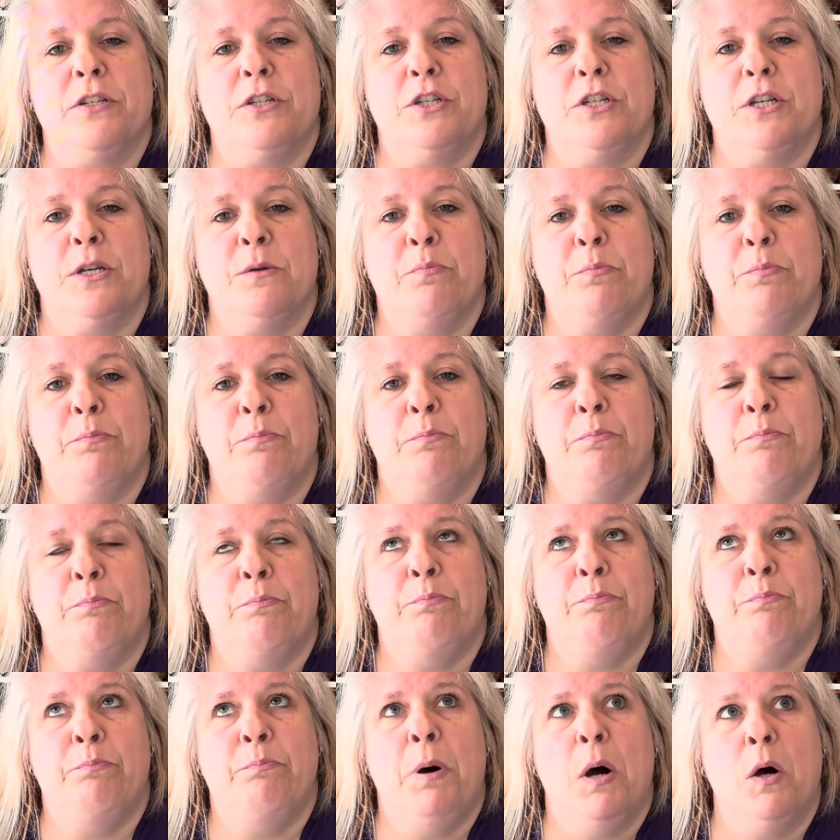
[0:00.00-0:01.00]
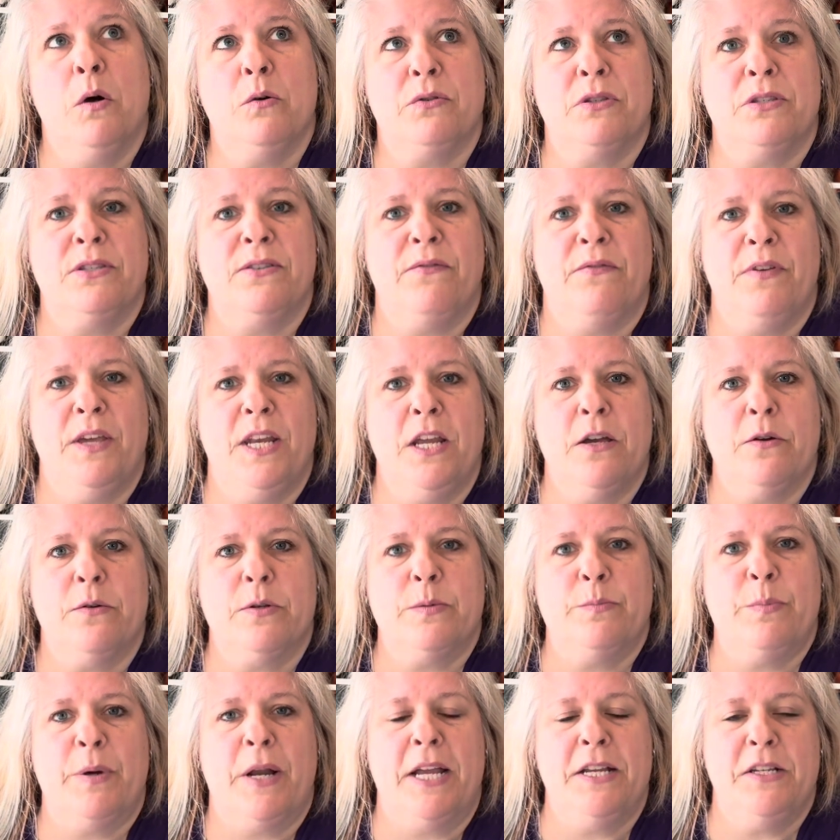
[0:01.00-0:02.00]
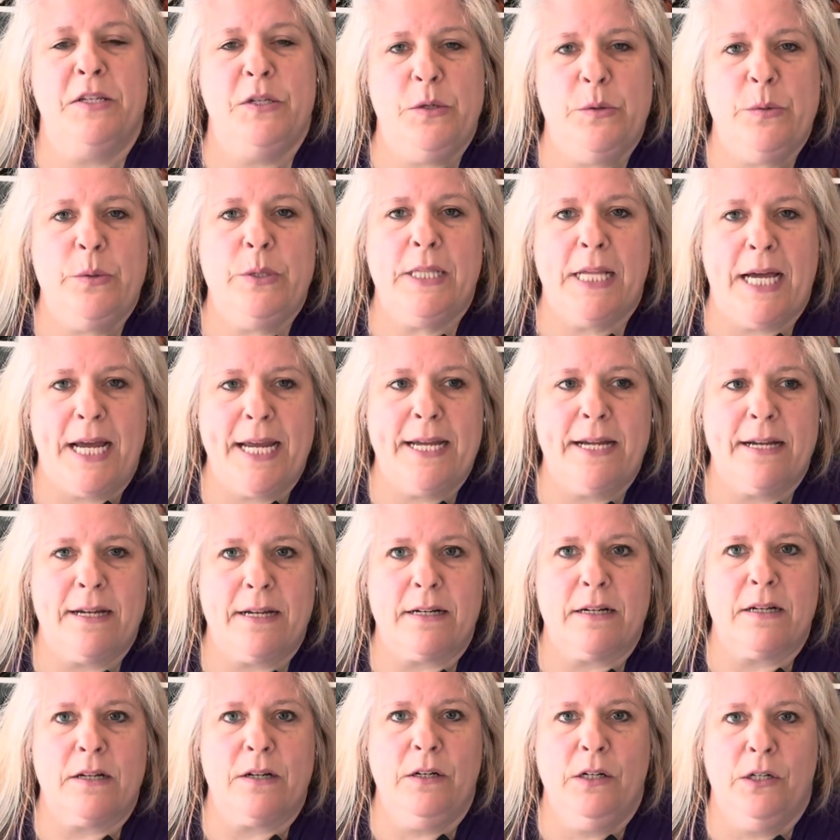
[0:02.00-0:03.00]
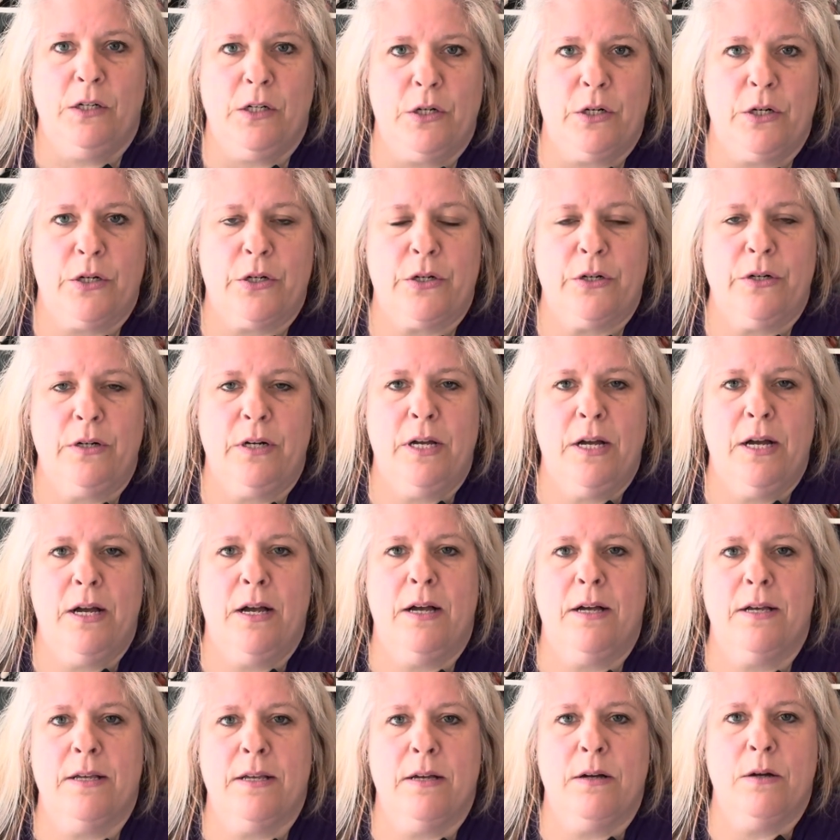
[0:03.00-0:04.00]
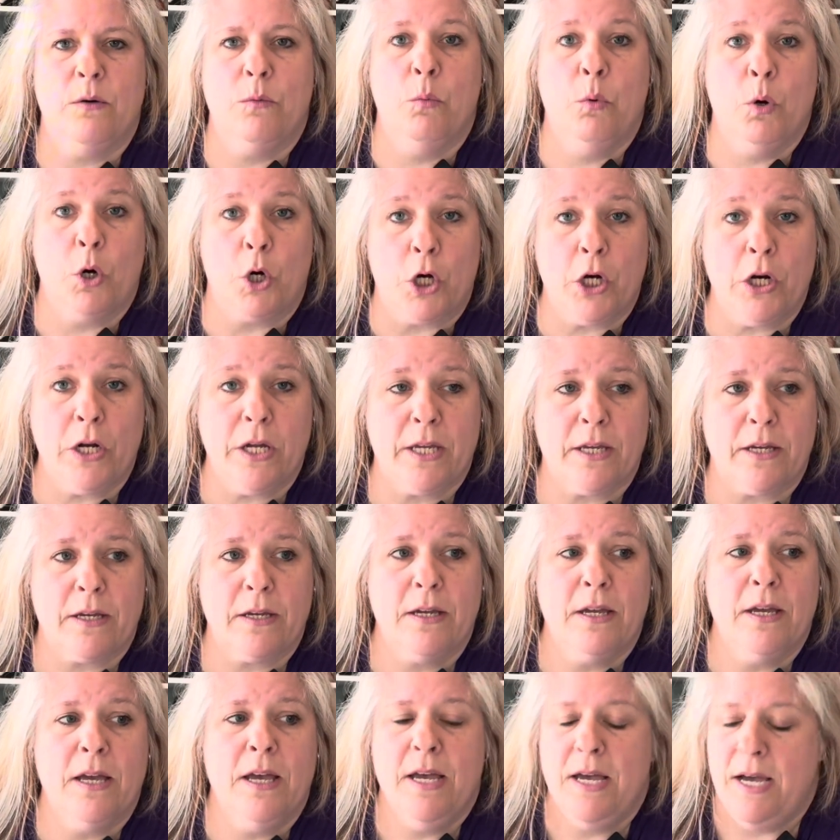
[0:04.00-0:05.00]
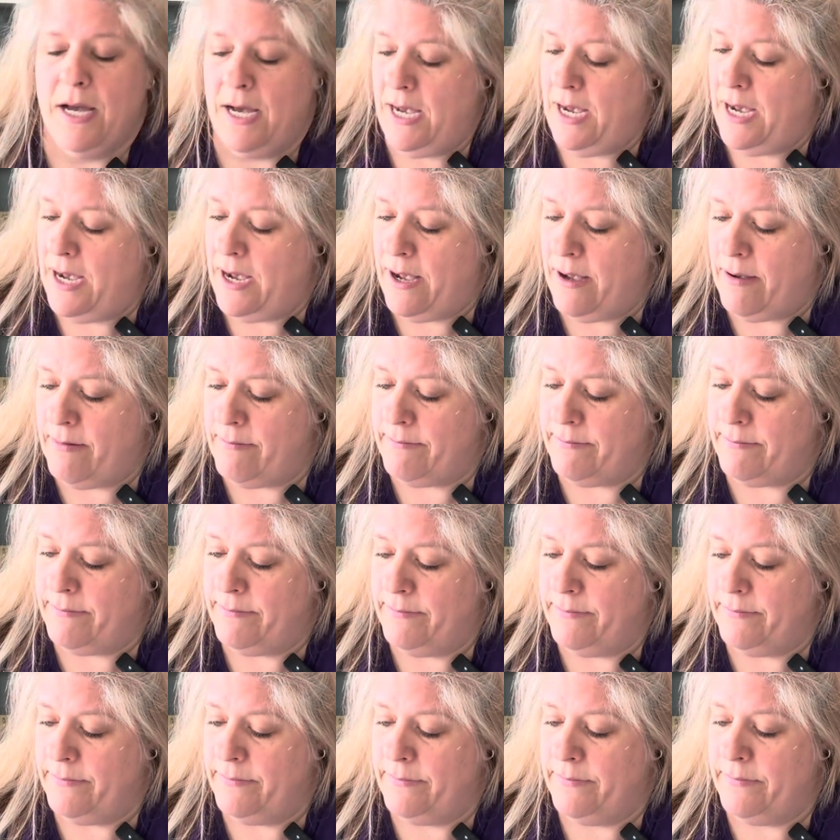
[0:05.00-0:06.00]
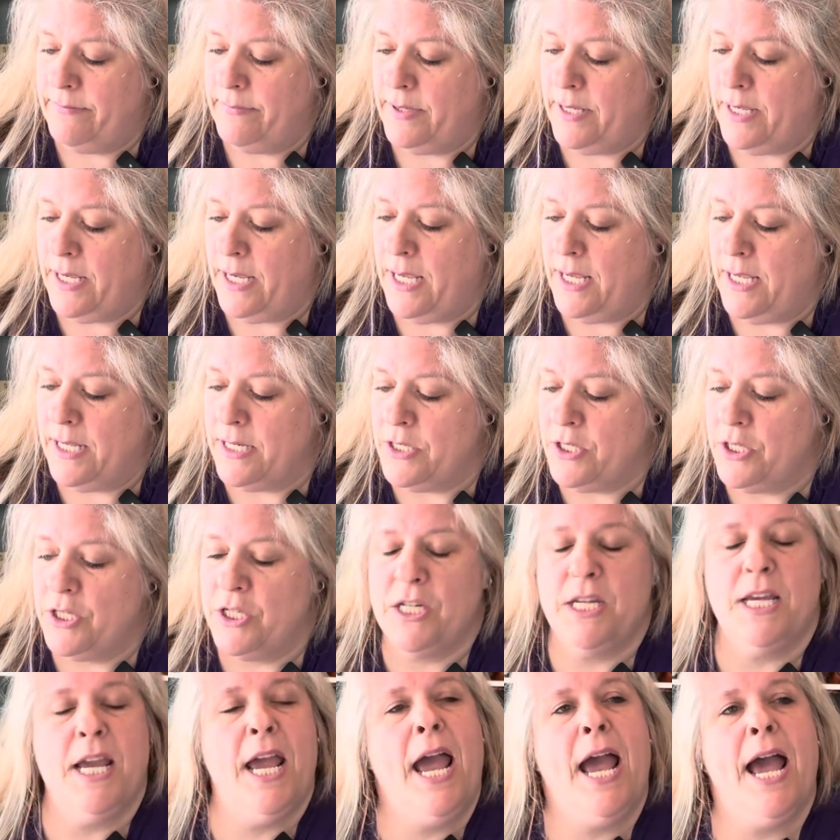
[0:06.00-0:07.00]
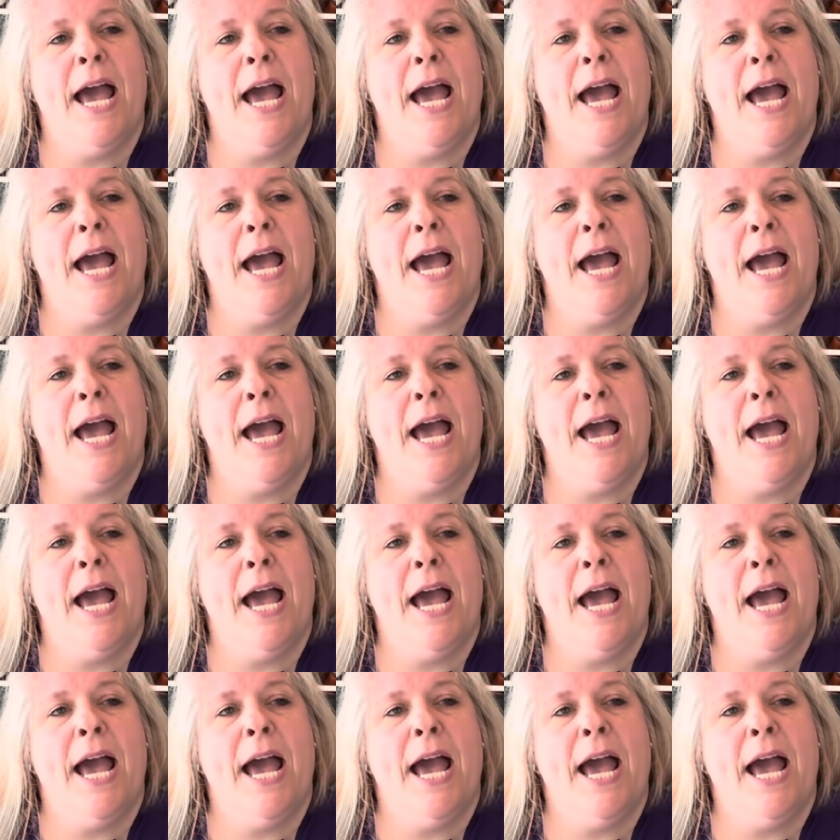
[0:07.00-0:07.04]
she posts videos, but I do like her work. And she